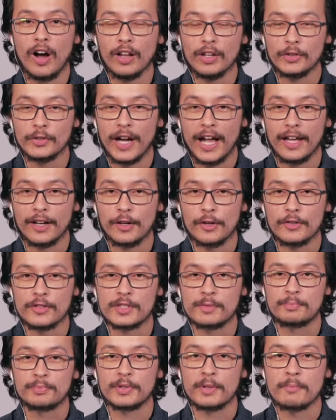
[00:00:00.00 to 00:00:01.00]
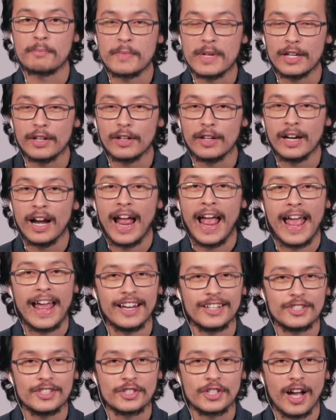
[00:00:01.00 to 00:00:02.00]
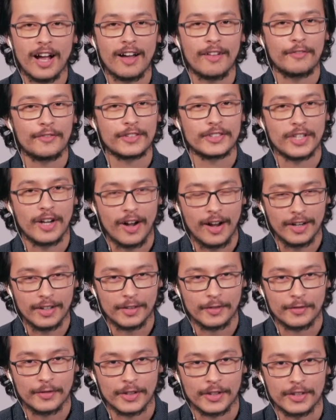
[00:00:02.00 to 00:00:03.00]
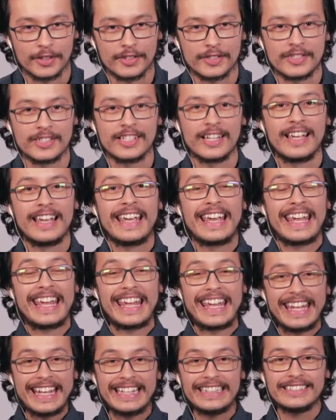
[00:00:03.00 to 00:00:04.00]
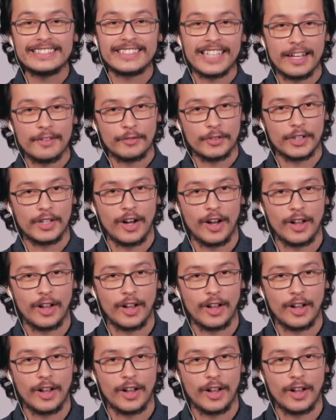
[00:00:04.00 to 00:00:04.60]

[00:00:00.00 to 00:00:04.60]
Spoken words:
Colorado's premier headshot photographers in Denver,